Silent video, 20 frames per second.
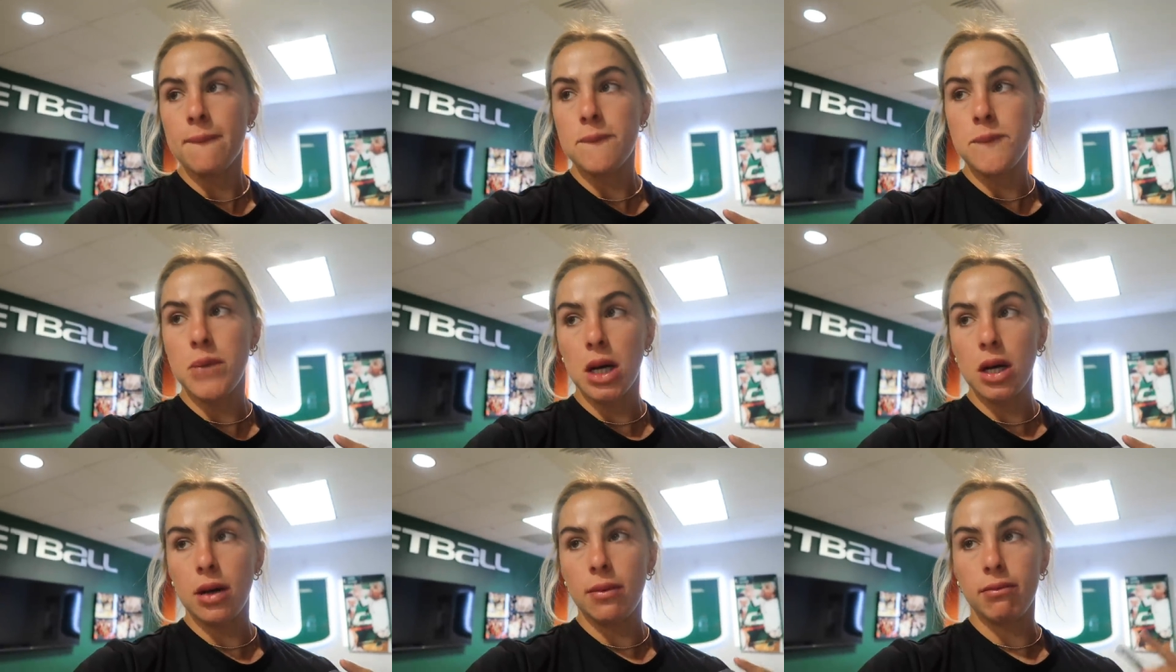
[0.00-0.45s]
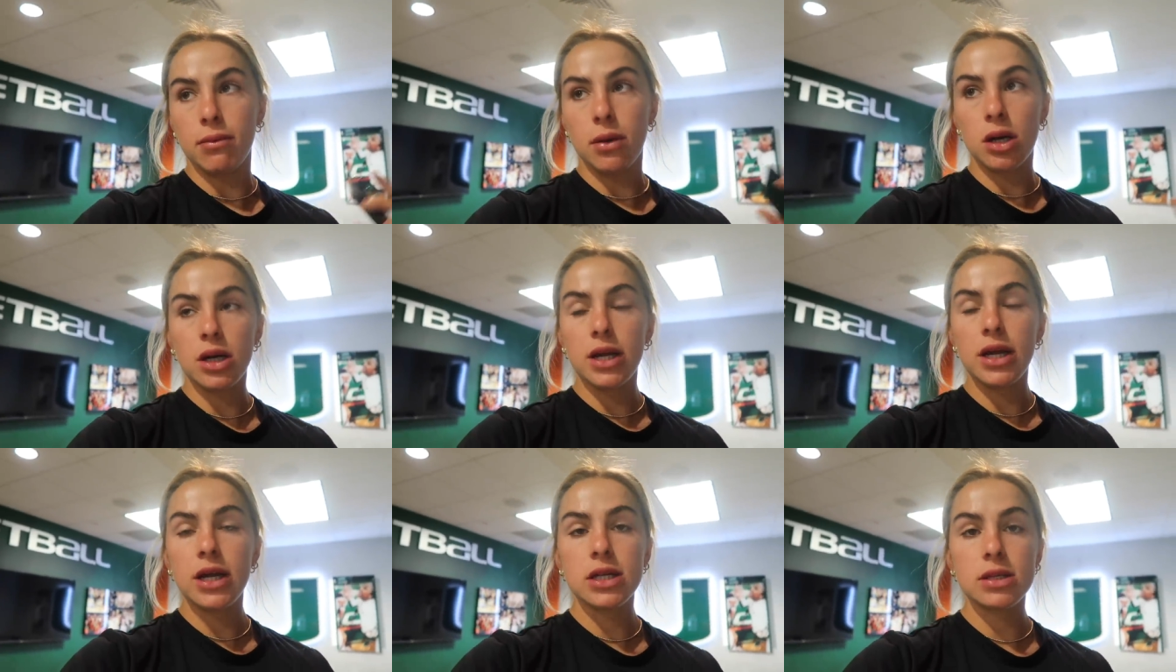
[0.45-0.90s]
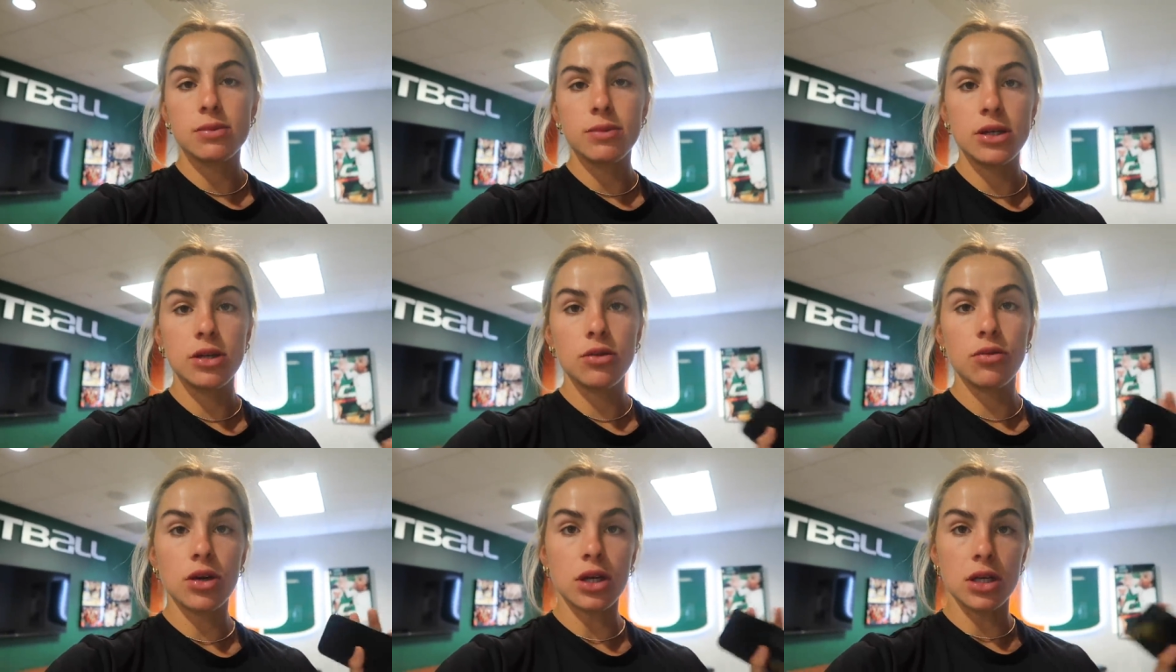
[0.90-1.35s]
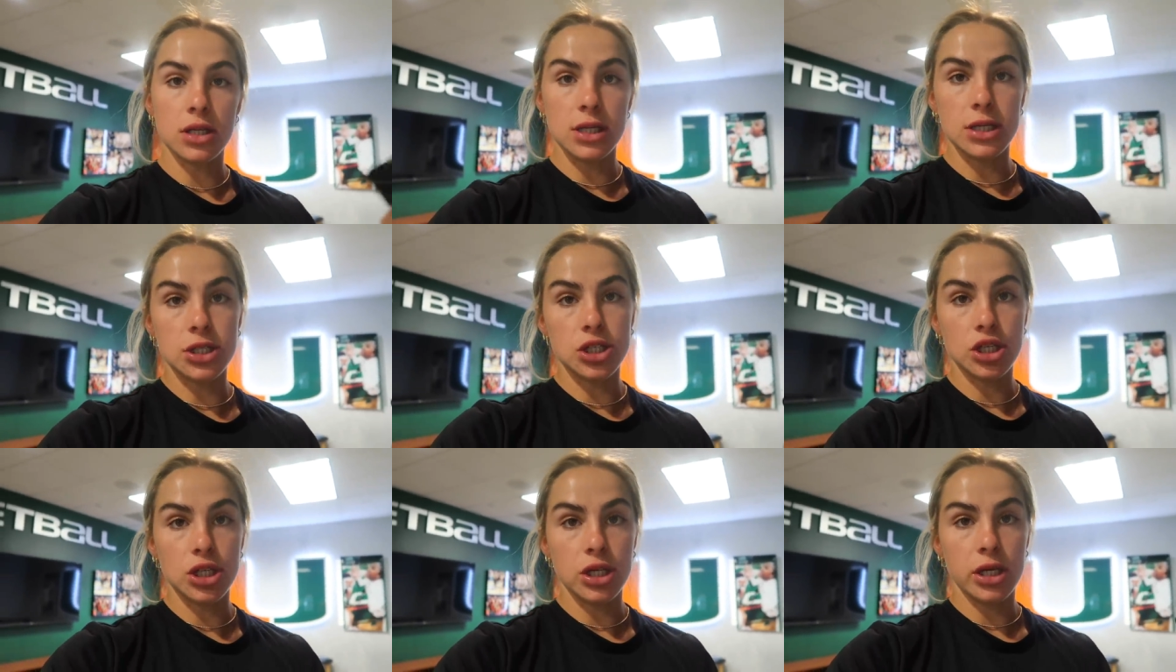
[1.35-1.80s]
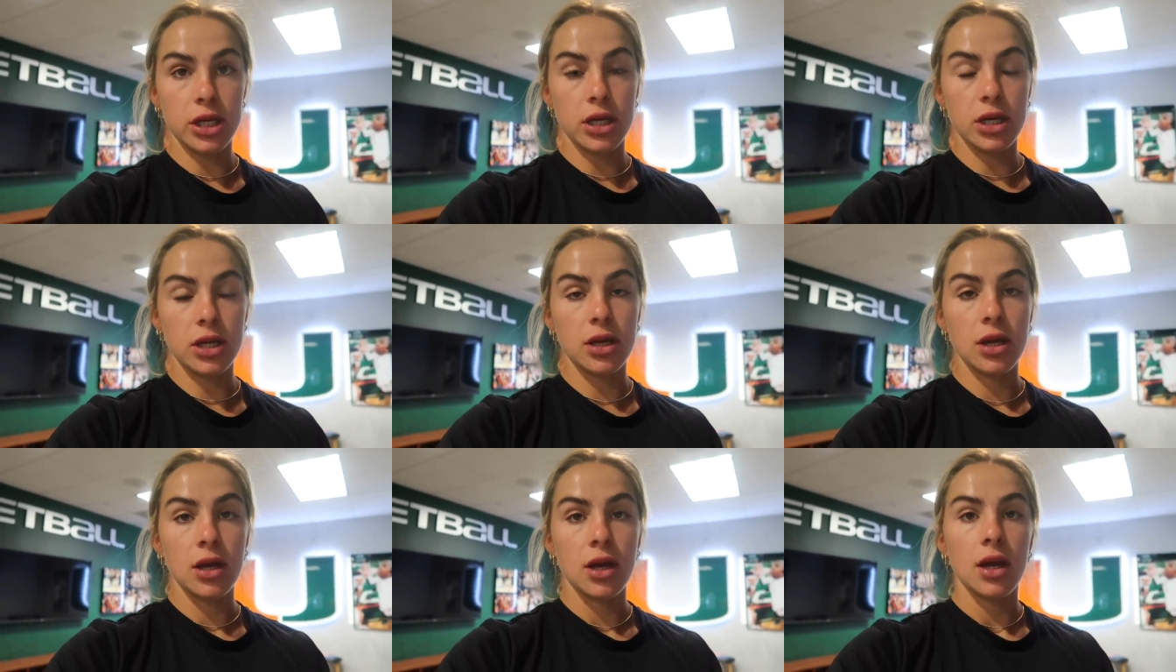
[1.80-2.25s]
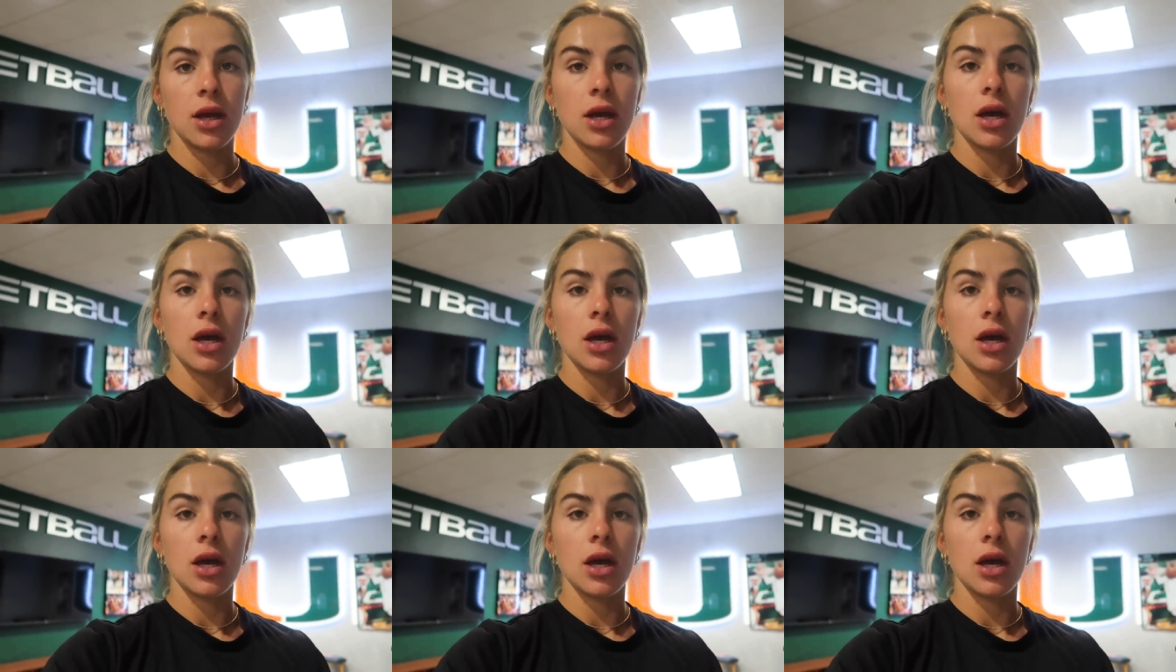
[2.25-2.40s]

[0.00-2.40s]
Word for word: But Mondays we do conditioning,